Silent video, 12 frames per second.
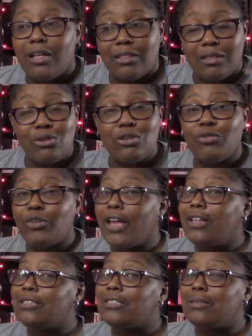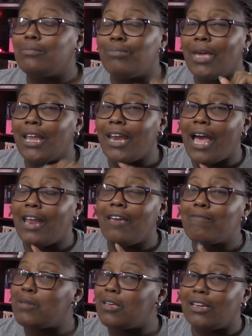those friends may not
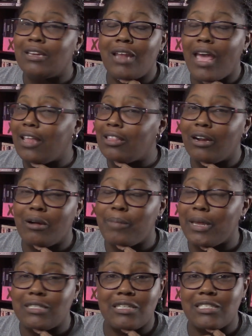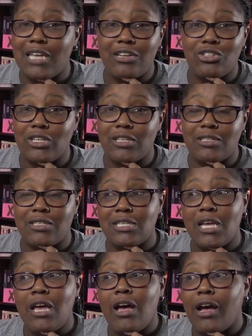have been had her best intentions
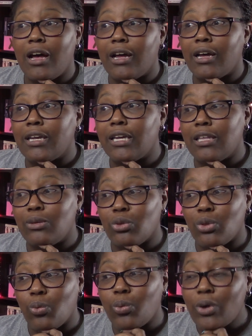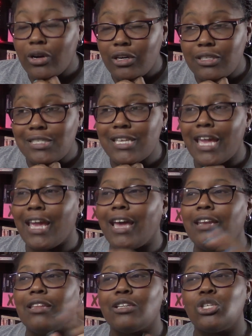in the works,
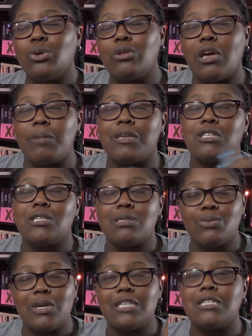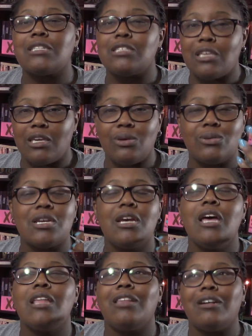and the two of them, it's sweet, it's cute.
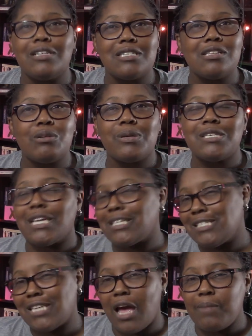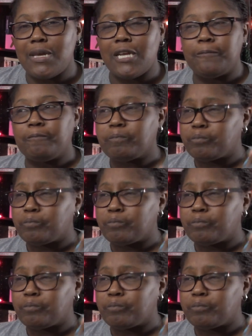There is a little bit of sexy time in it